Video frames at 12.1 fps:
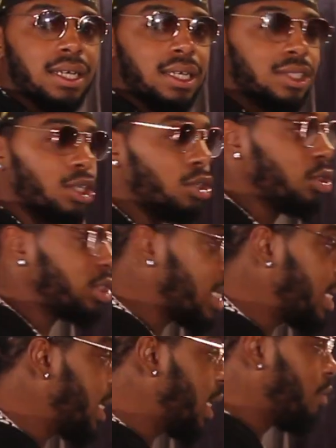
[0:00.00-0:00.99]
So you
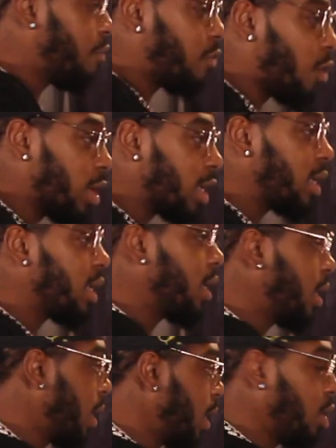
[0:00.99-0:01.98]
steady getting 40,
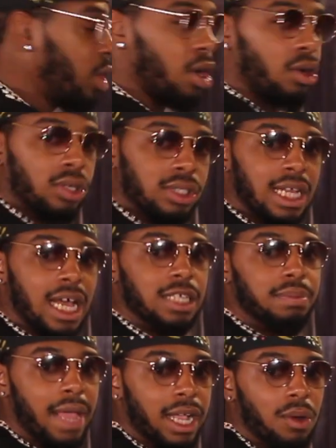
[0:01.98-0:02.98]

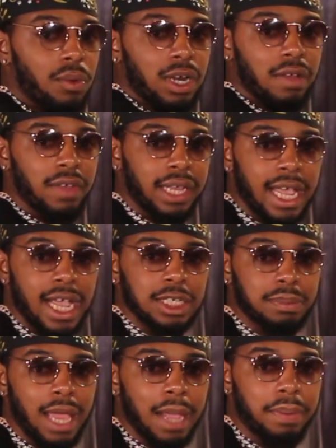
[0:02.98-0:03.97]
dollars back or whatever in
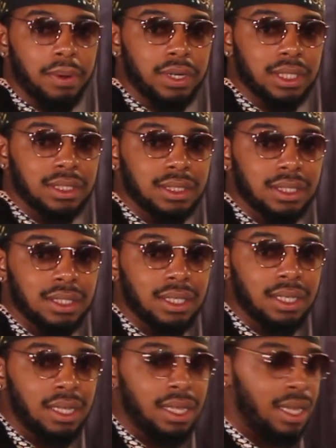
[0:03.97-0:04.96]
cash back points.
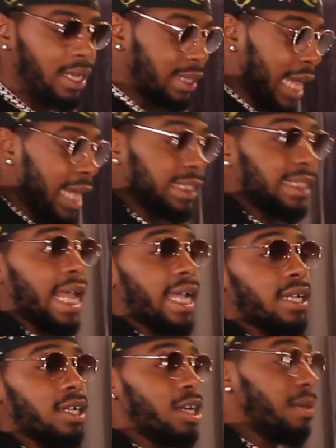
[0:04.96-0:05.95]
That's
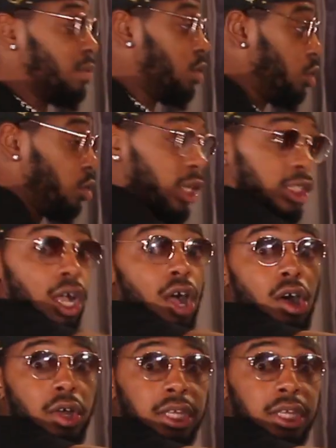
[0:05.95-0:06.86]
stacking up. You do this all